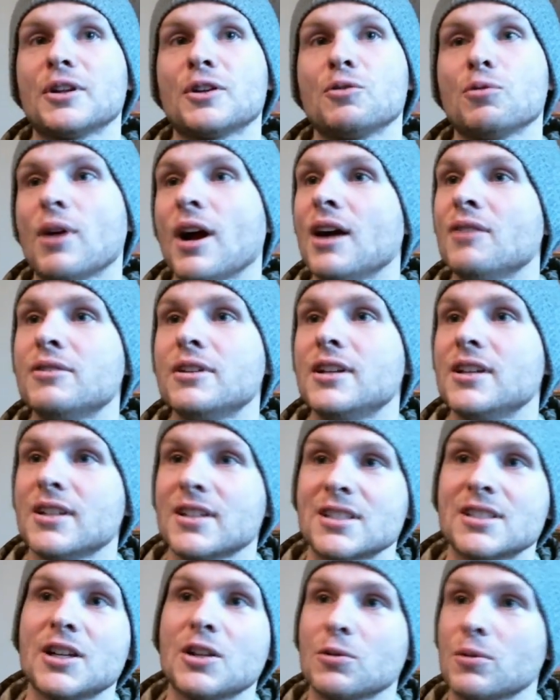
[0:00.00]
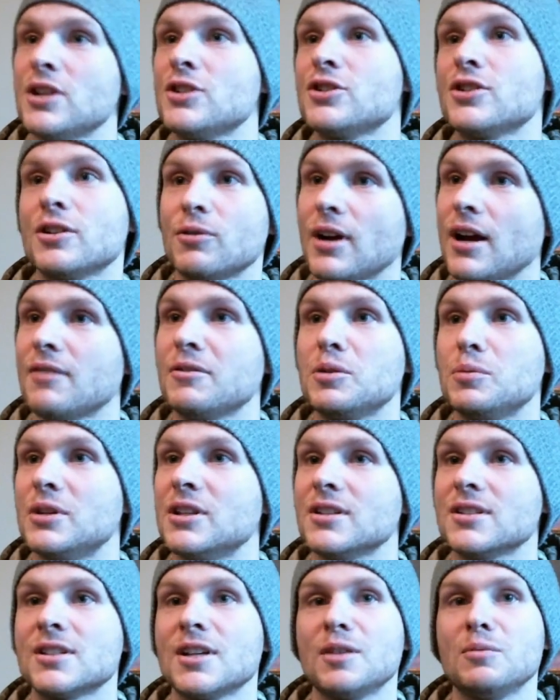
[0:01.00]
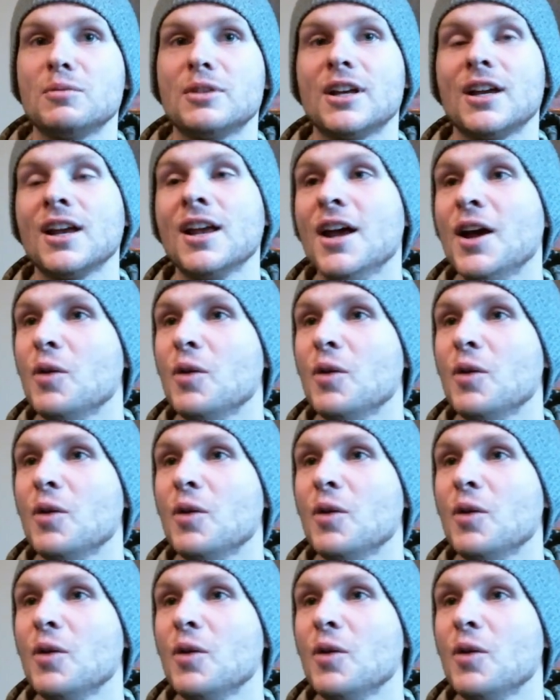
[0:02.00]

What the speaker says: gravity and acceleration and gravity being the same thing,